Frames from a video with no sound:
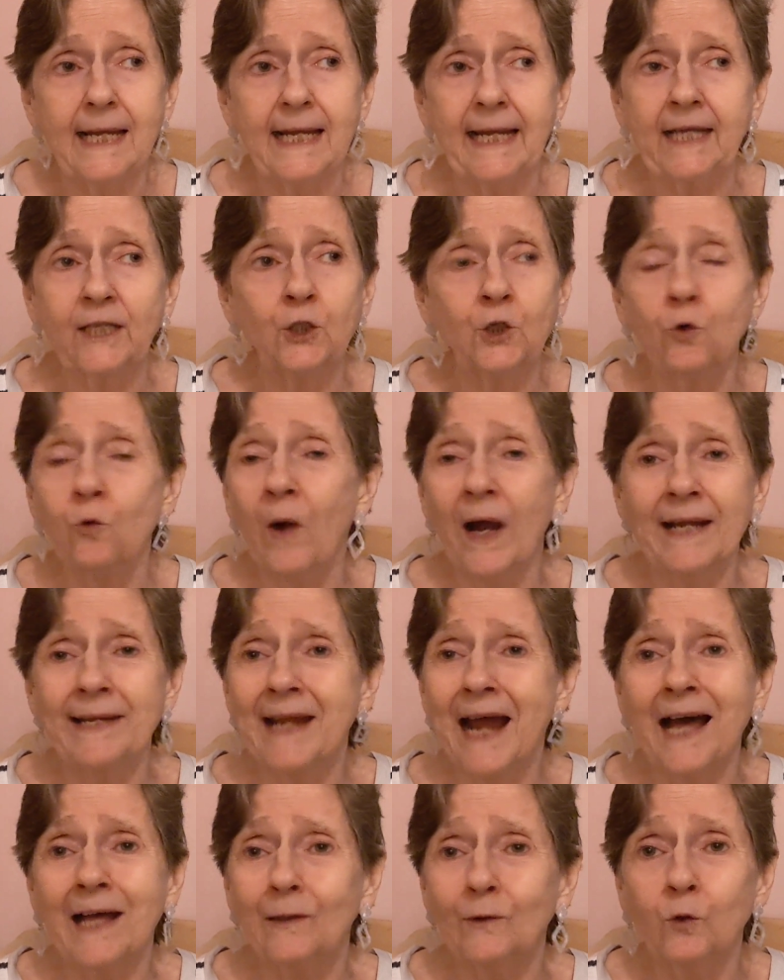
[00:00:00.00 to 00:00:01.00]
And you are
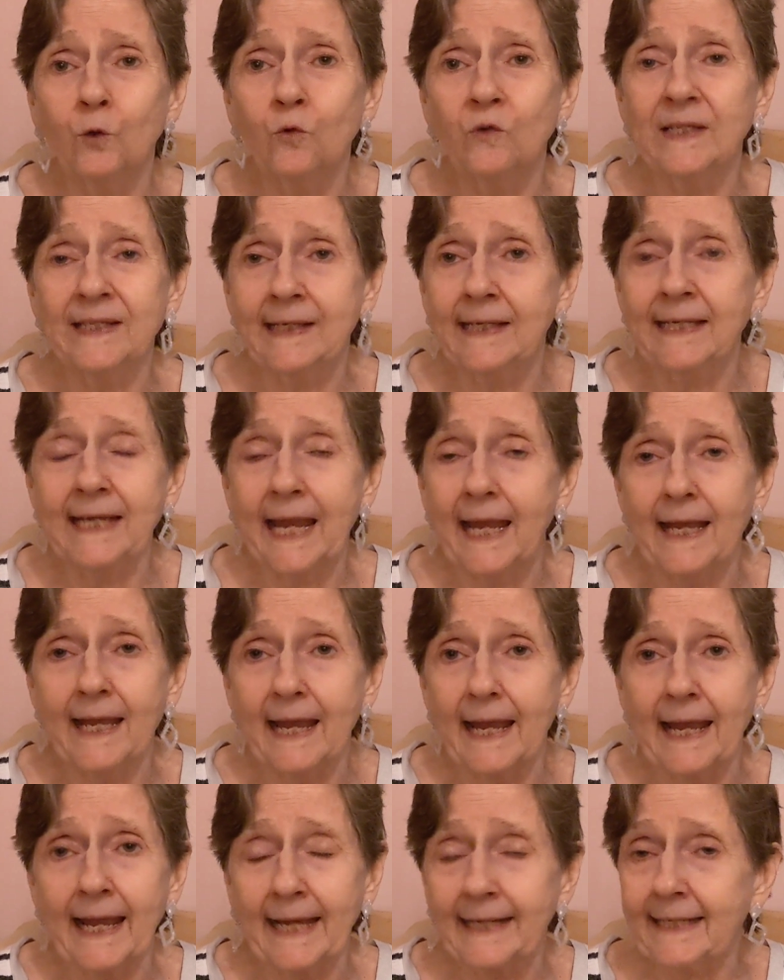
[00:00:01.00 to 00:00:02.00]
not losing
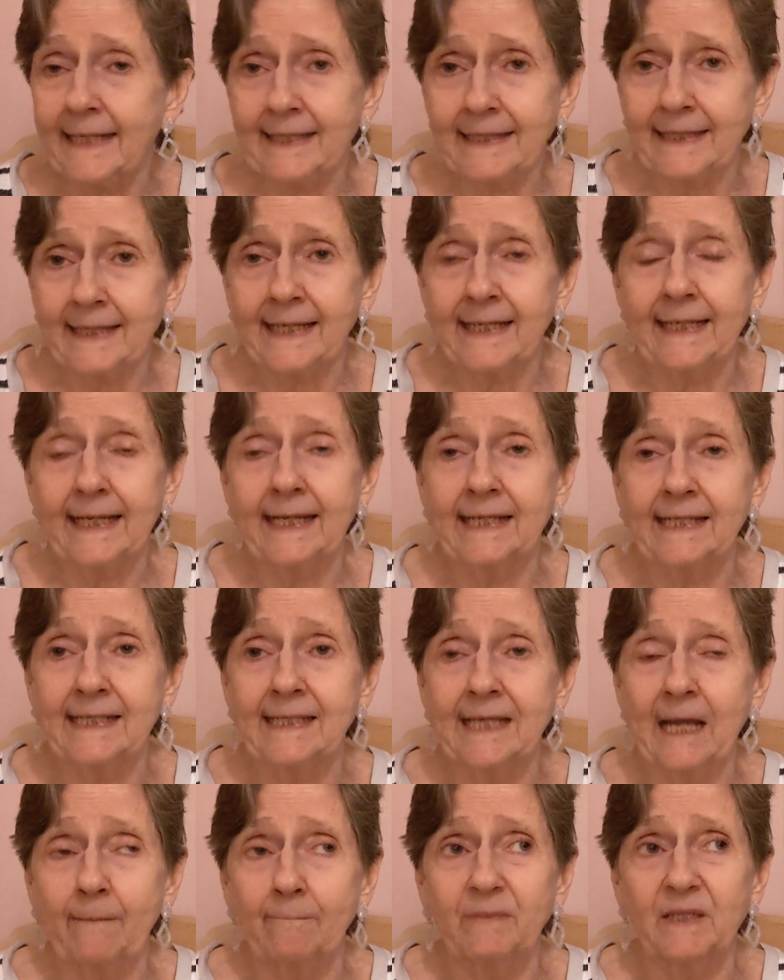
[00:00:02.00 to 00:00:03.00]
anything
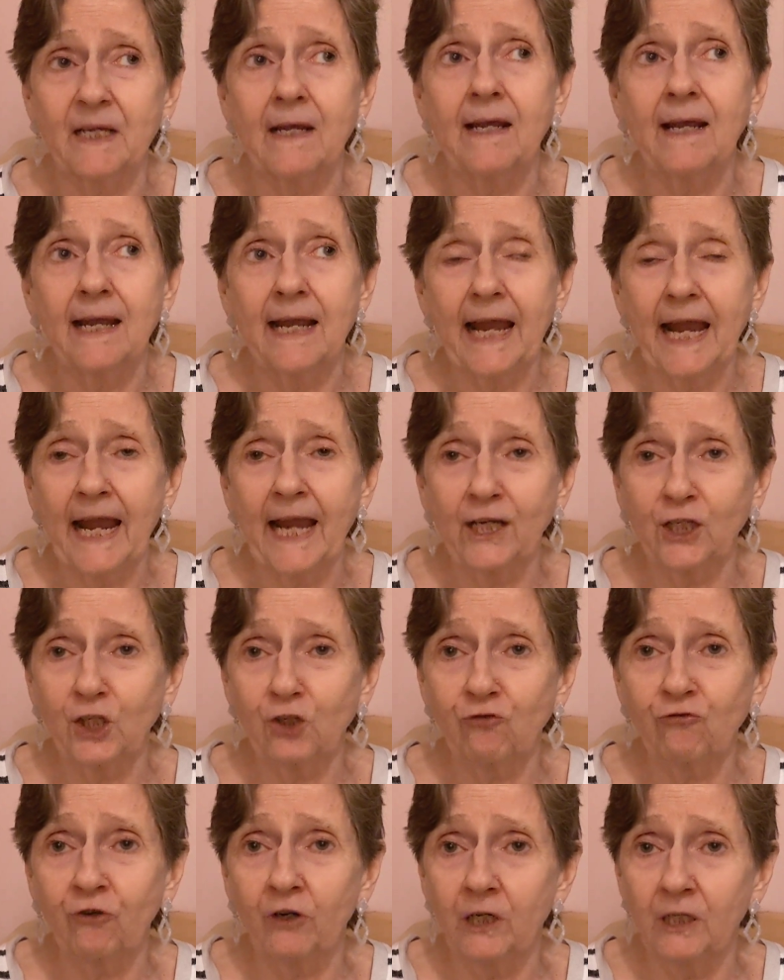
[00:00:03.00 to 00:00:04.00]
except
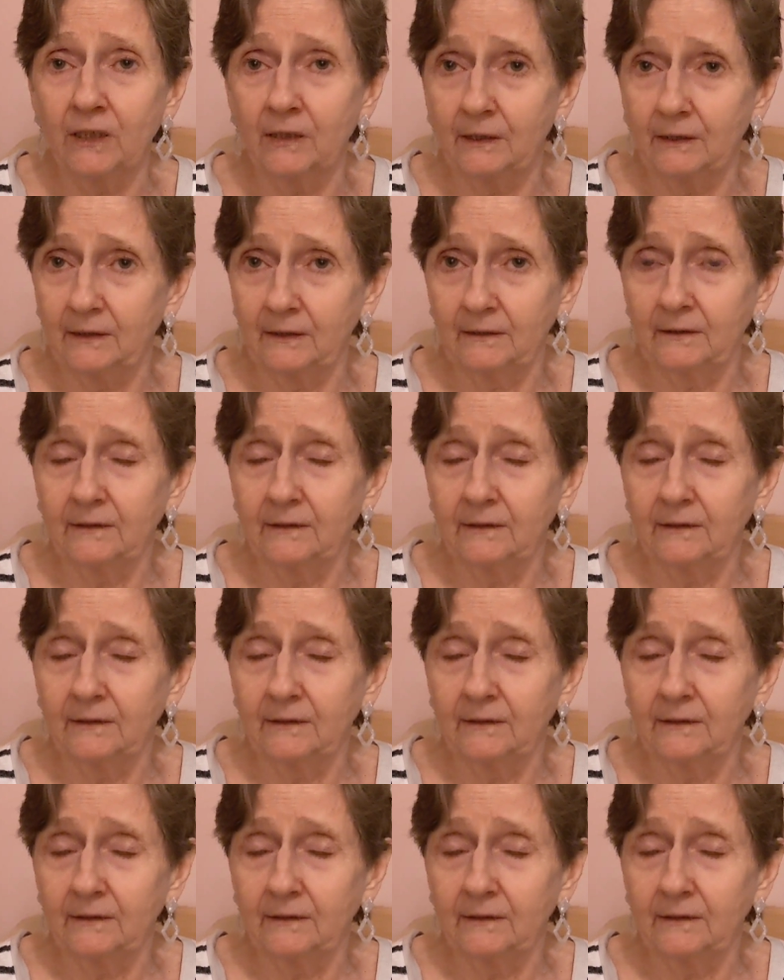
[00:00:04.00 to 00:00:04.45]
extra,